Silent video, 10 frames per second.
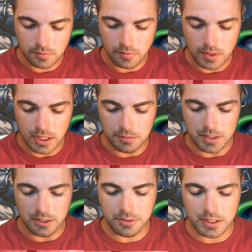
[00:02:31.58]
yep,
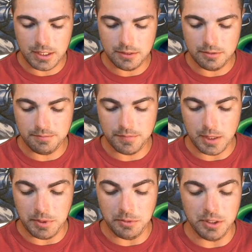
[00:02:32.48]
definitely, I
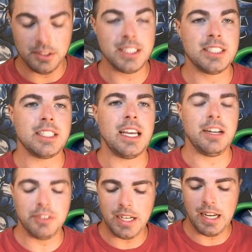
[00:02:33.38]
mean, at least
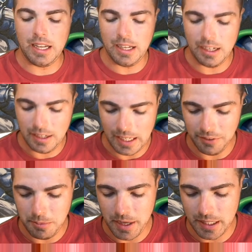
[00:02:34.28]
every
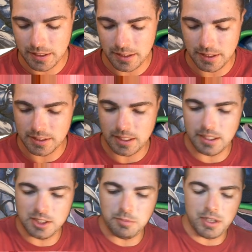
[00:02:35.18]
heavy pack that this guy
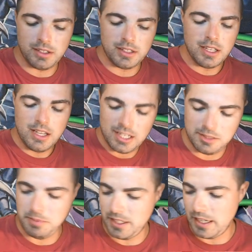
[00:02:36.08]
has bought has
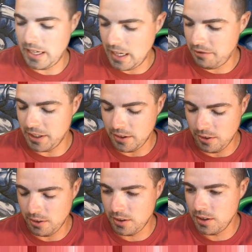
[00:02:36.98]
been a heavy
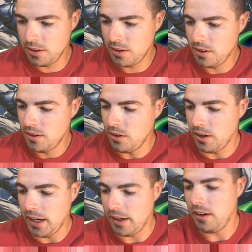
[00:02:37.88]
card or
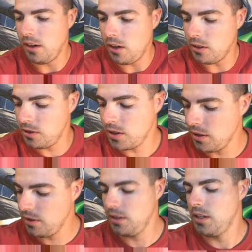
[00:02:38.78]
a holo
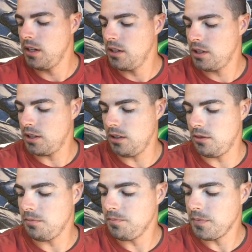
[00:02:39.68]
card. So
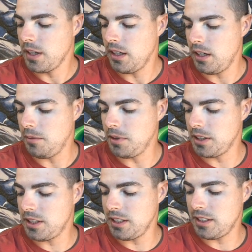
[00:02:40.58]
at
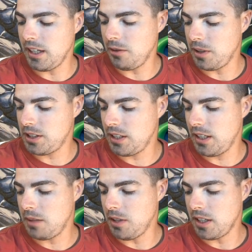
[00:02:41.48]
least he's not wasted
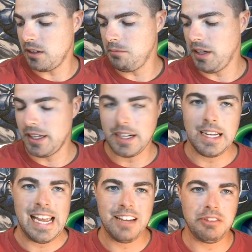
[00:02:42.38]
any money on buying a
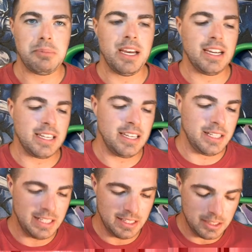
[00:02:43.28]
heavy pack, and it
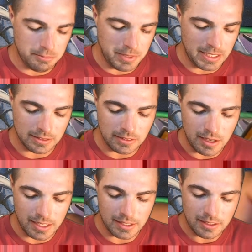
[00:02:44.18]
ended up being light.